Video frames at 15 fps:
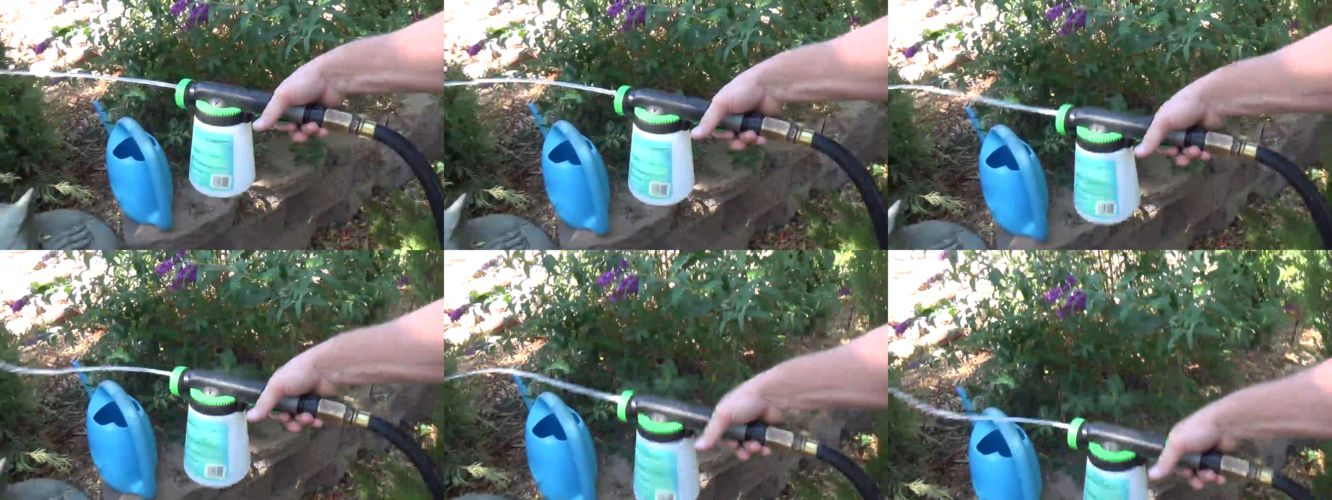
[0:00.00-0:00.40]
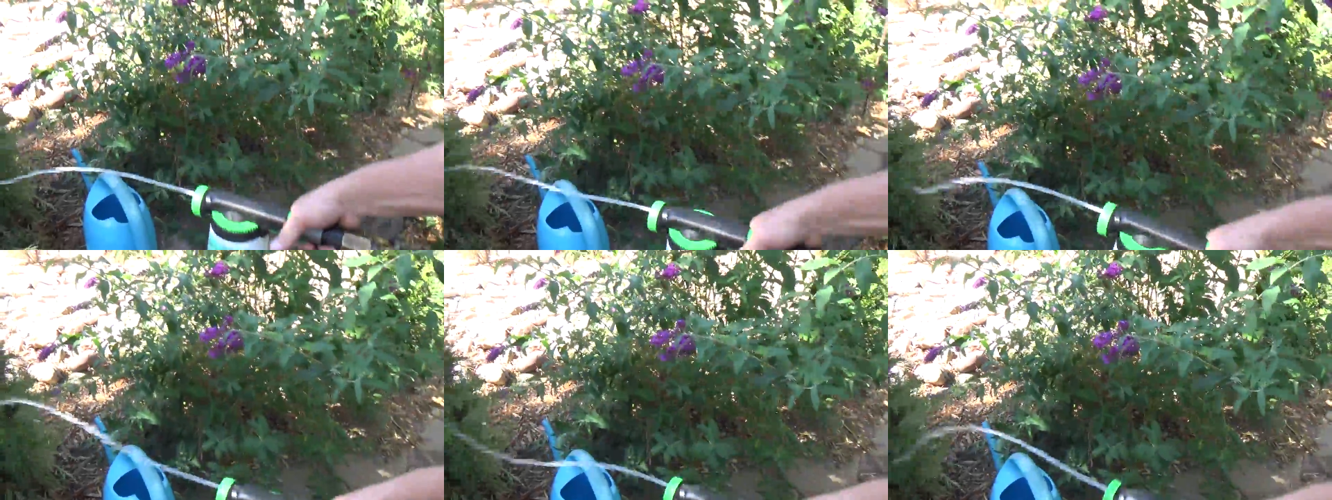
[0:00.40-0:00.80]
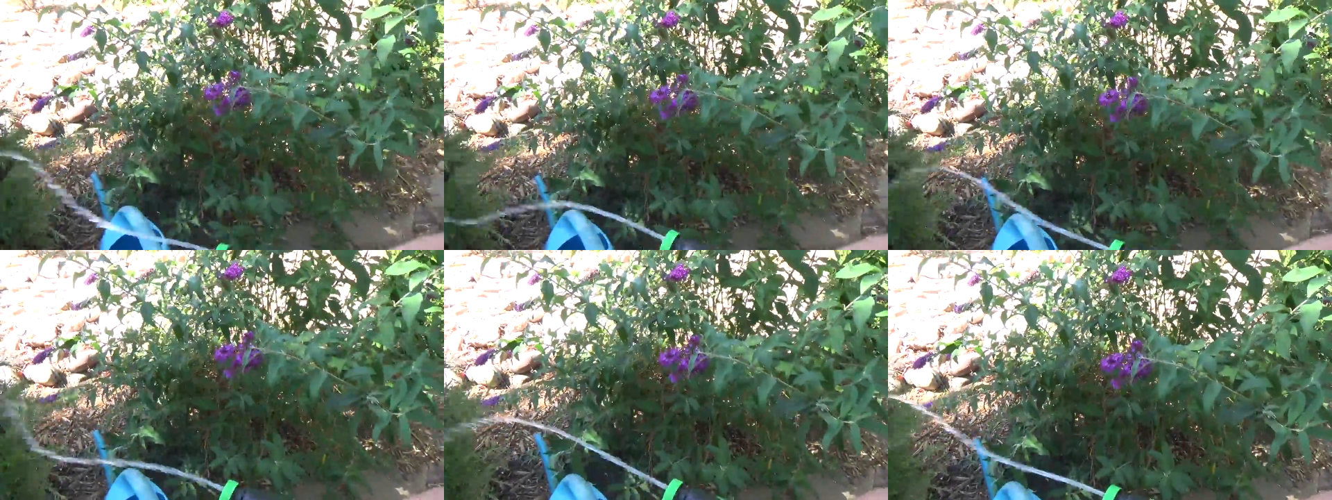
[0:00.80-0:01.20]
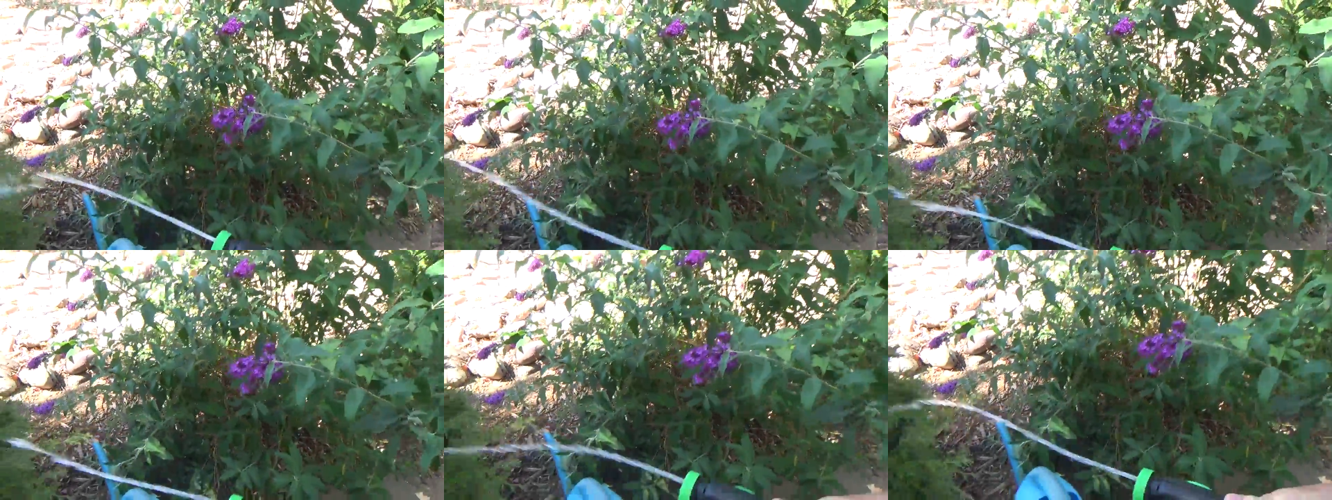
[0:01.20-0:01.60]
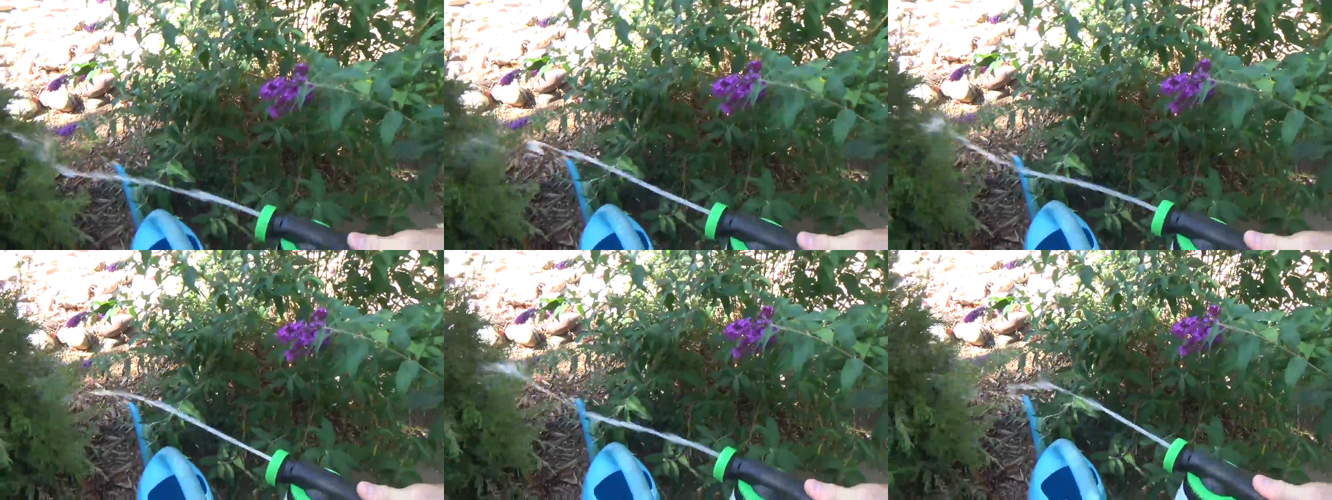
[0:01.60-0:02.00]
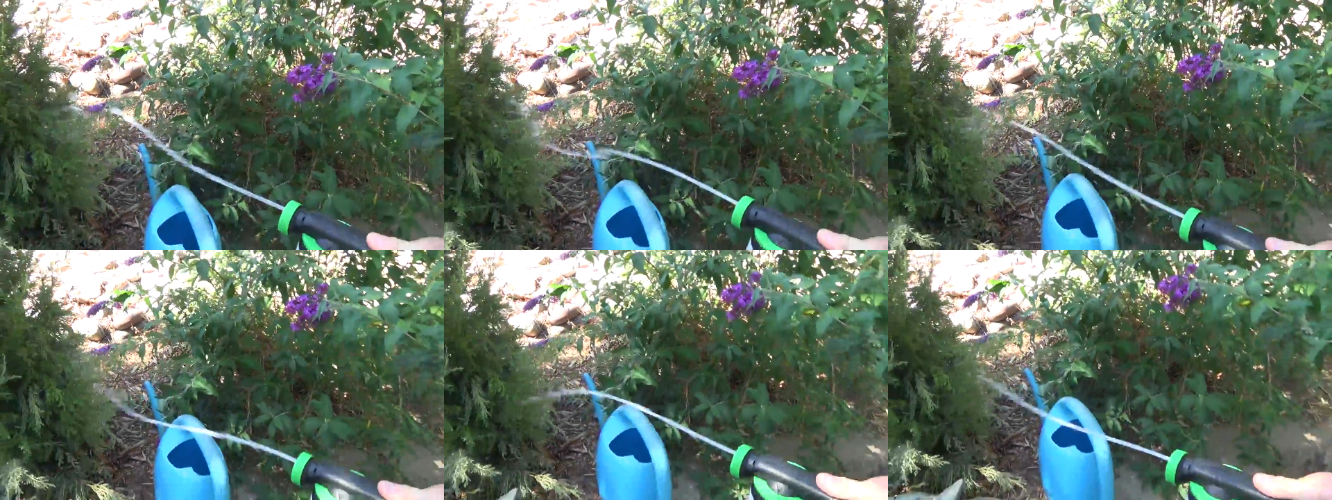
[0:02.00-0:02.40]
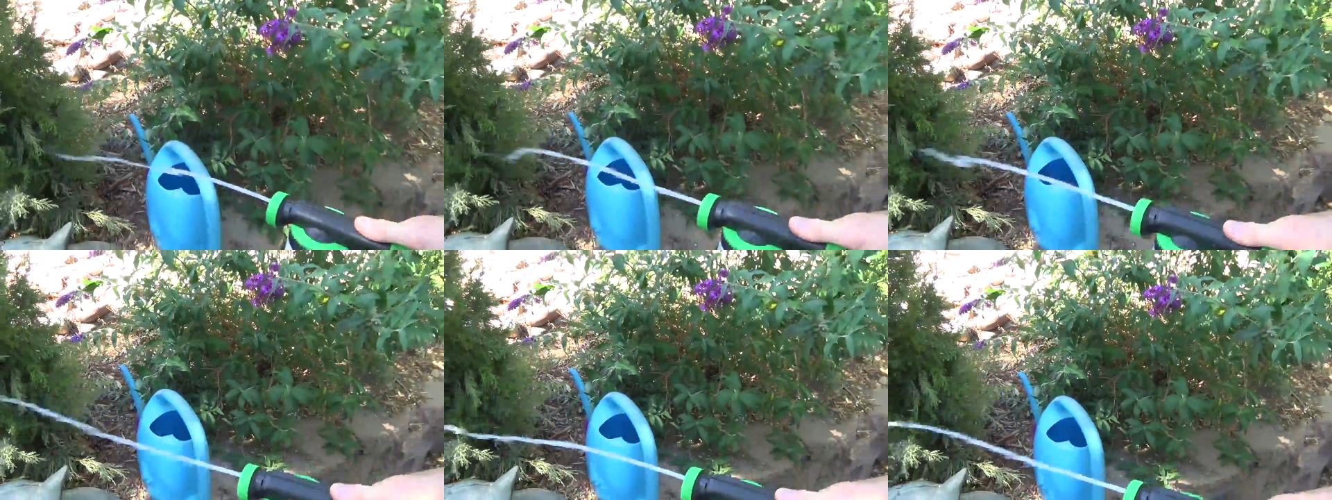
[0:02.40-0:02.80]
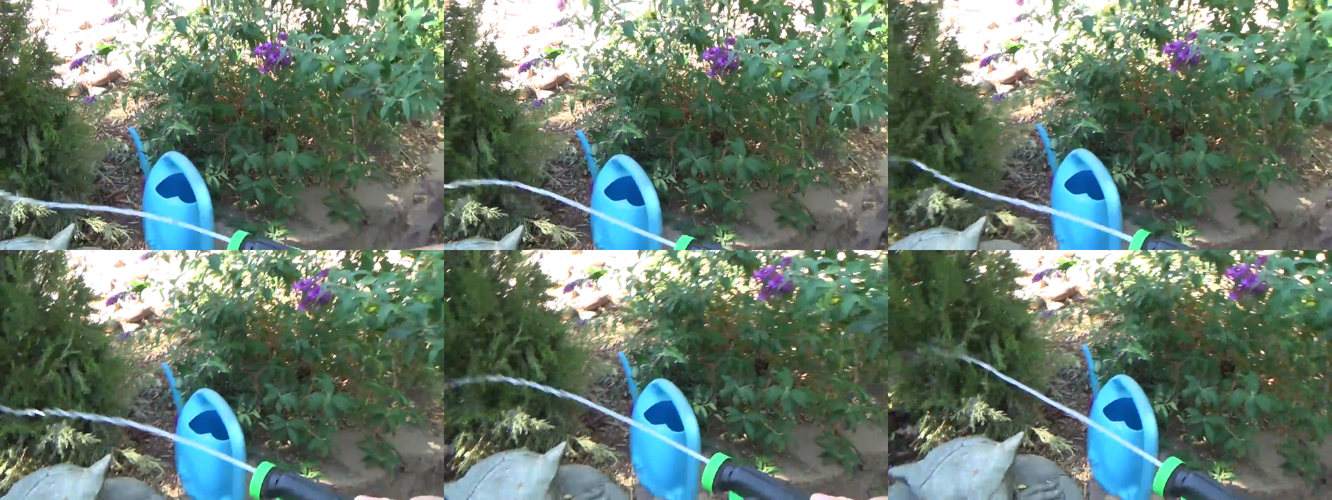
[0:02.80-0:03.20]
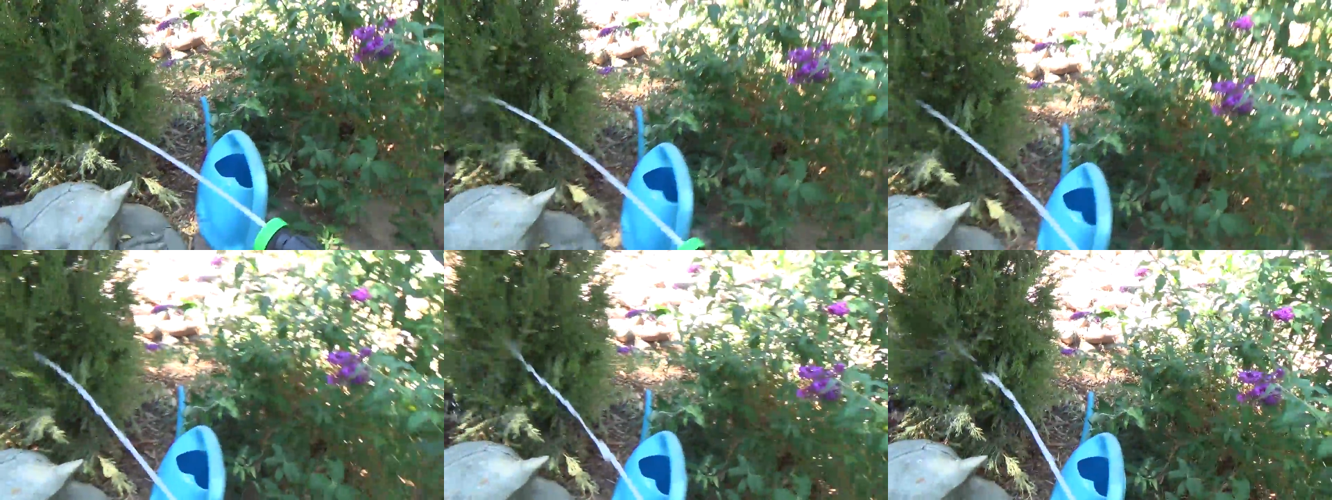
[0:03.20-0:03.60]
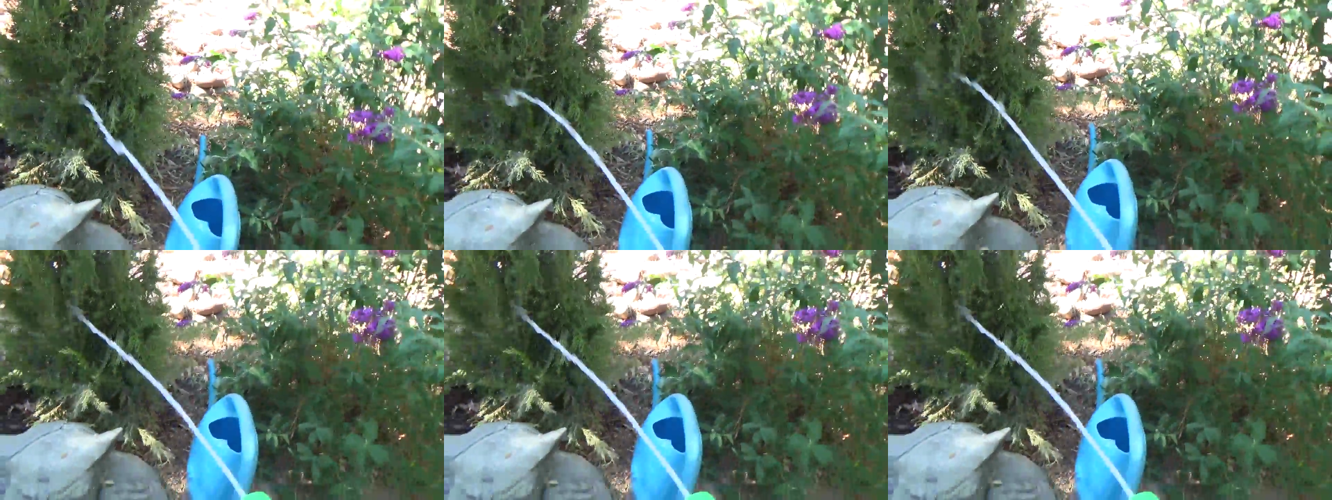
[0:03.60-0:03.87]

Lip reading: No face is visible, so there are no lips to read.